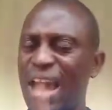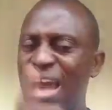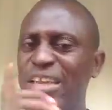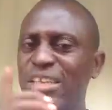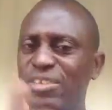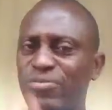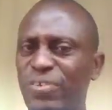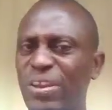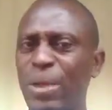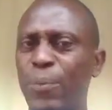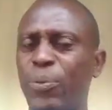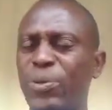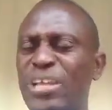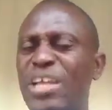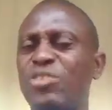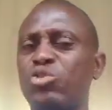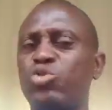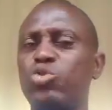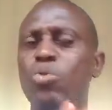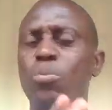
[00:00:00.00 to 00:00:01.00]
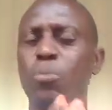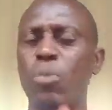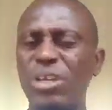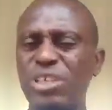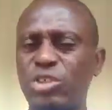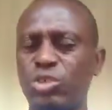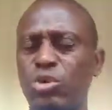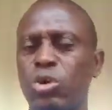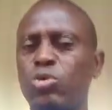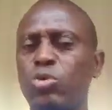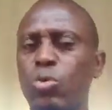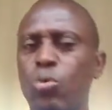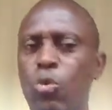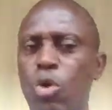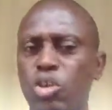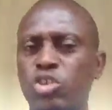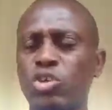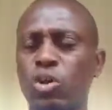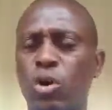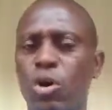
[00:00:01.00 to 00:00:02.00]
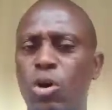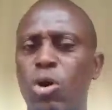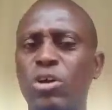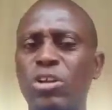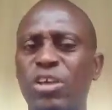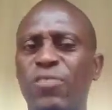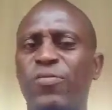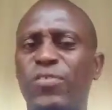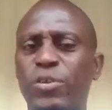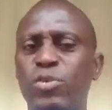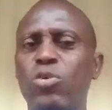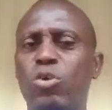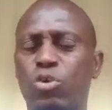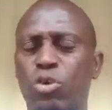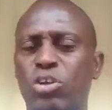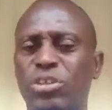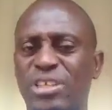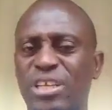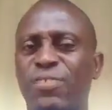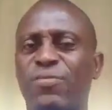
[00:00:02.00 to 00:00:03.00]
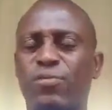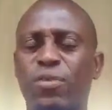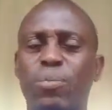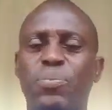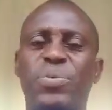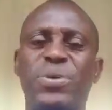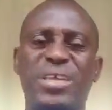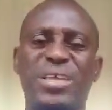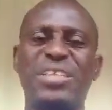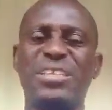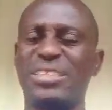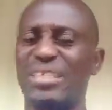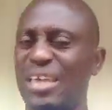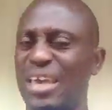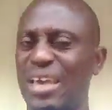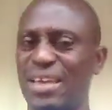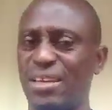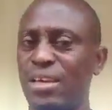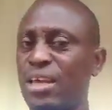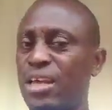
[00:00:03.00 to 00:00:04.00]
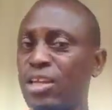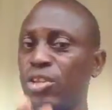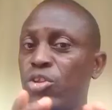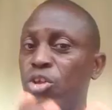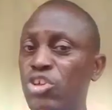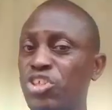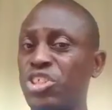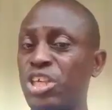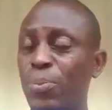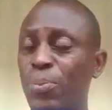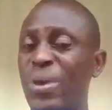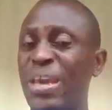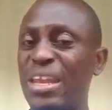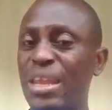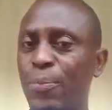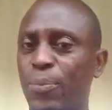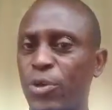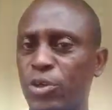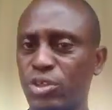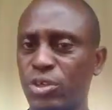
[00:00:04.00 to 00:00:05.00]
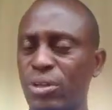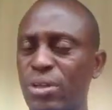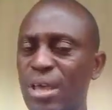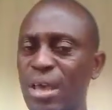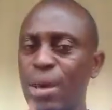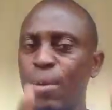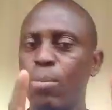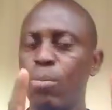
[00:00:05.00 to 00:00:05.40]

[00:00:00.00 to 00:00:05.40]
And it's very important you make sure you watch all the video content from beginning to end. Don't skip any portion.